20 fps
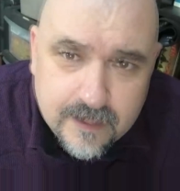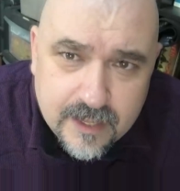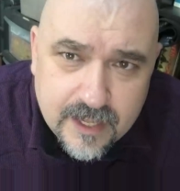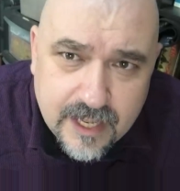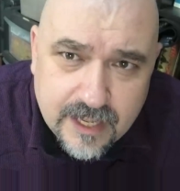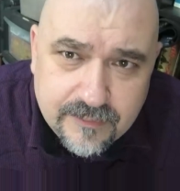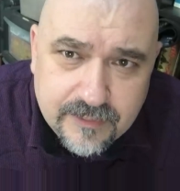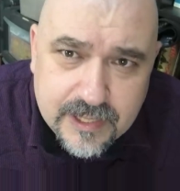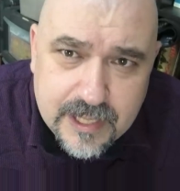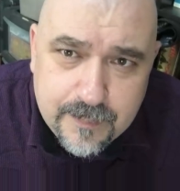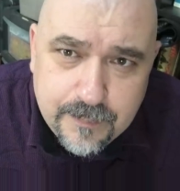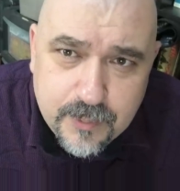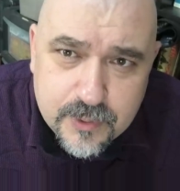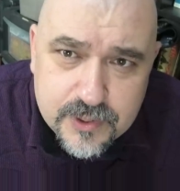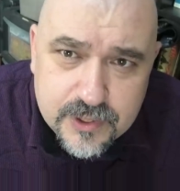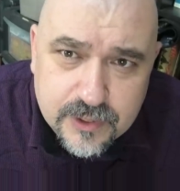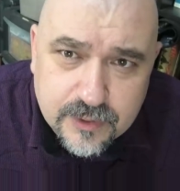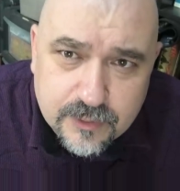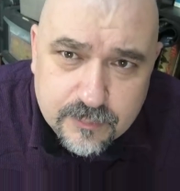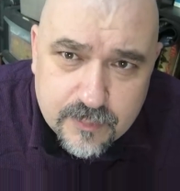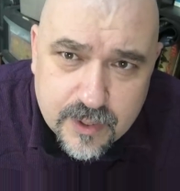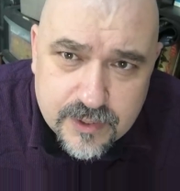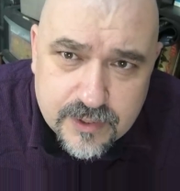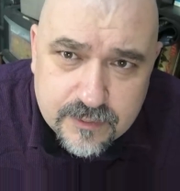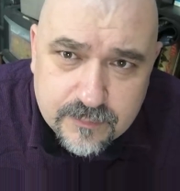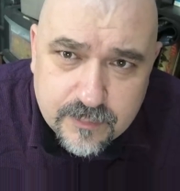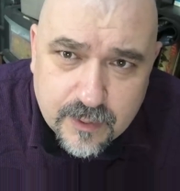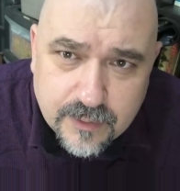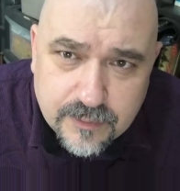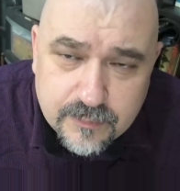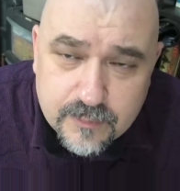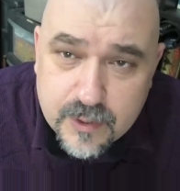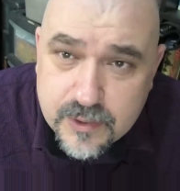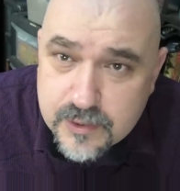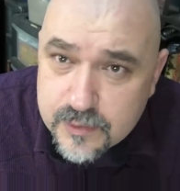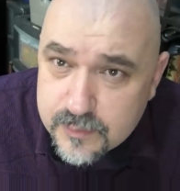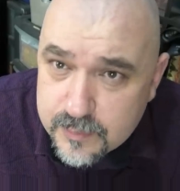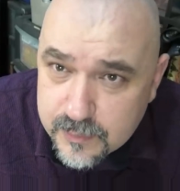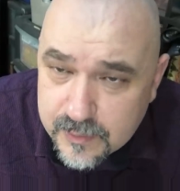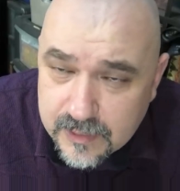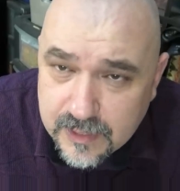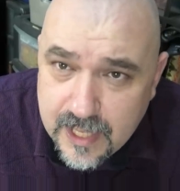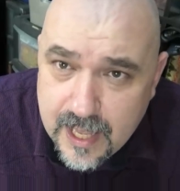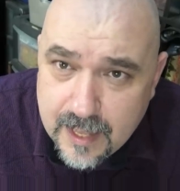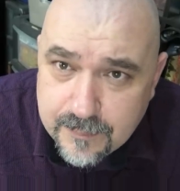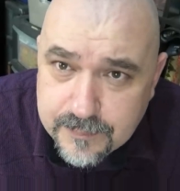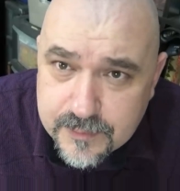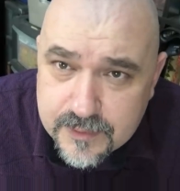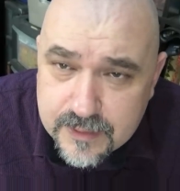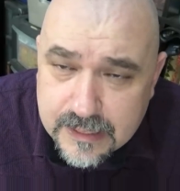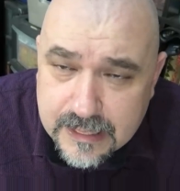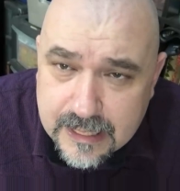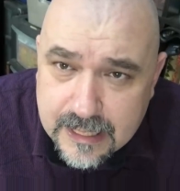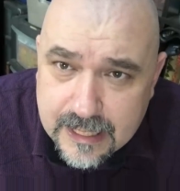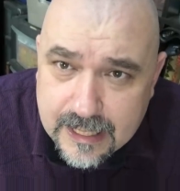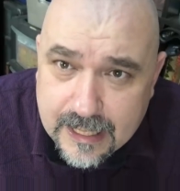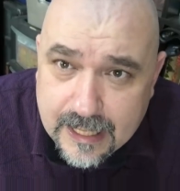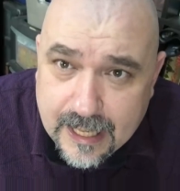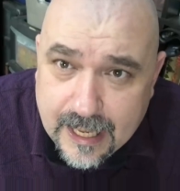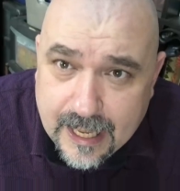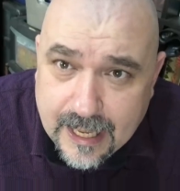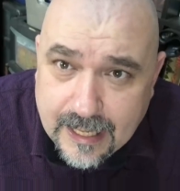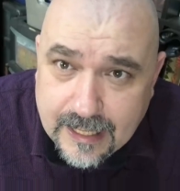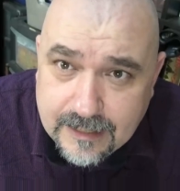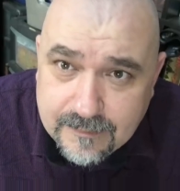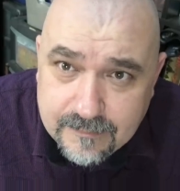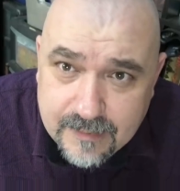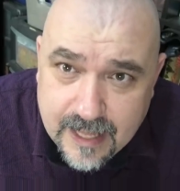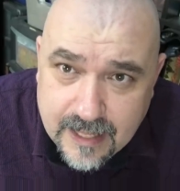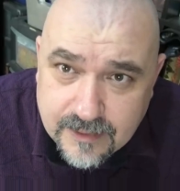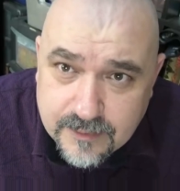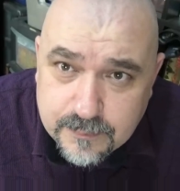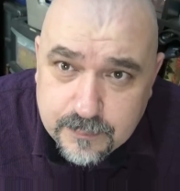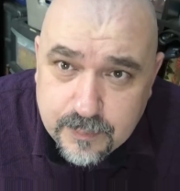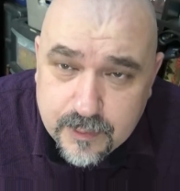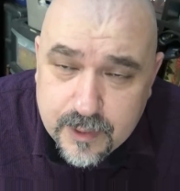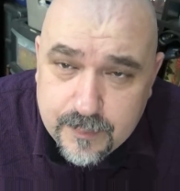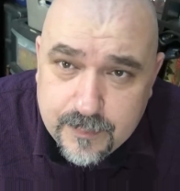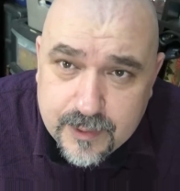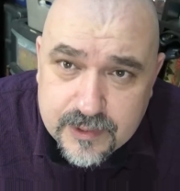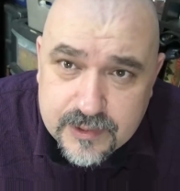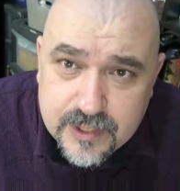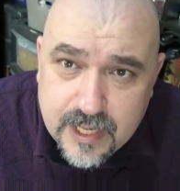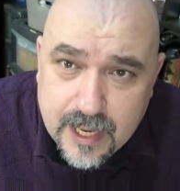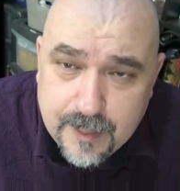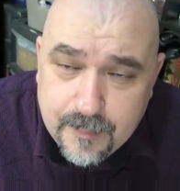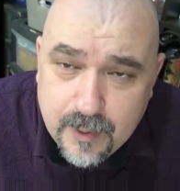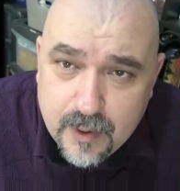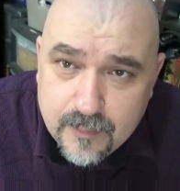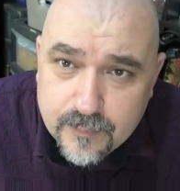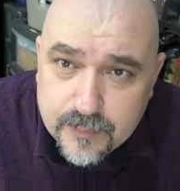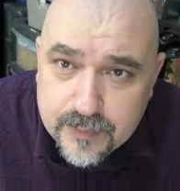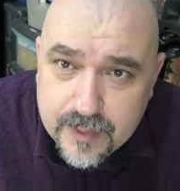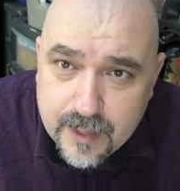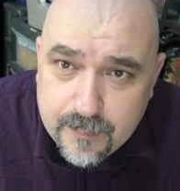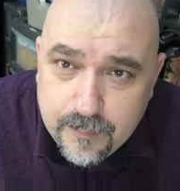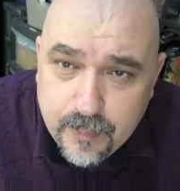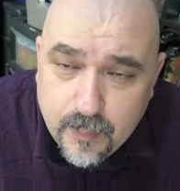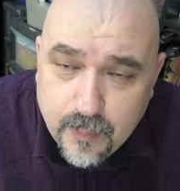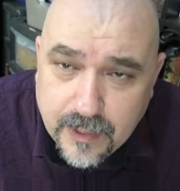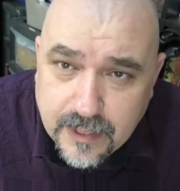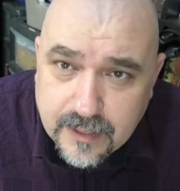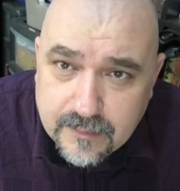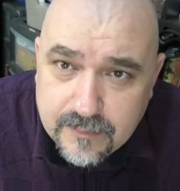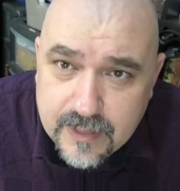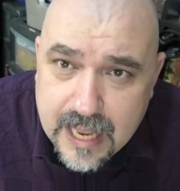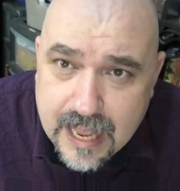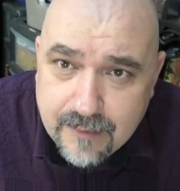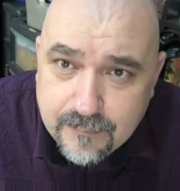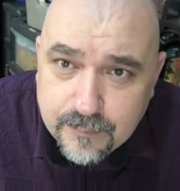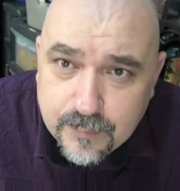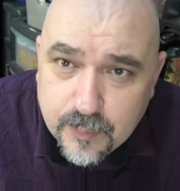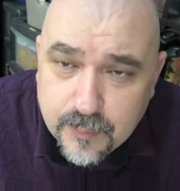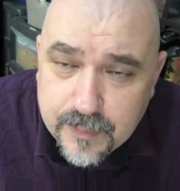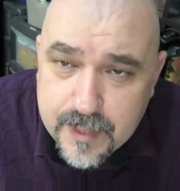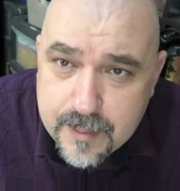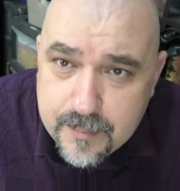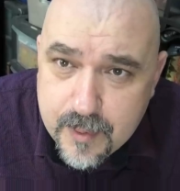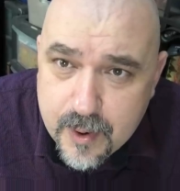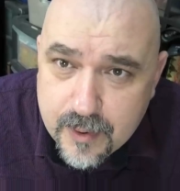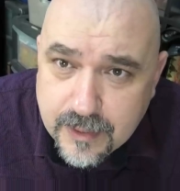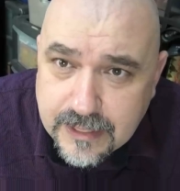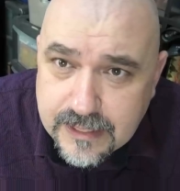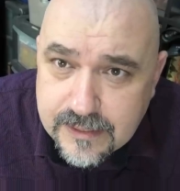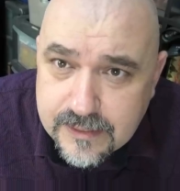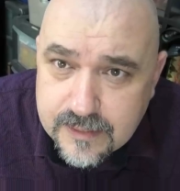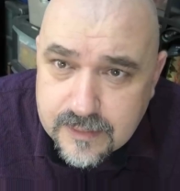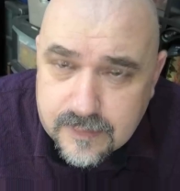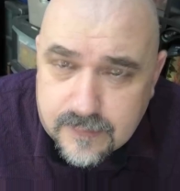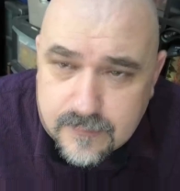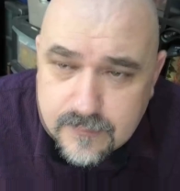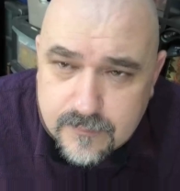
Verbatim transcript: And if they keep pushing on the Russian front, the Russians will collapse and that's pretty much game over at that point if you haven't brought the Americans in.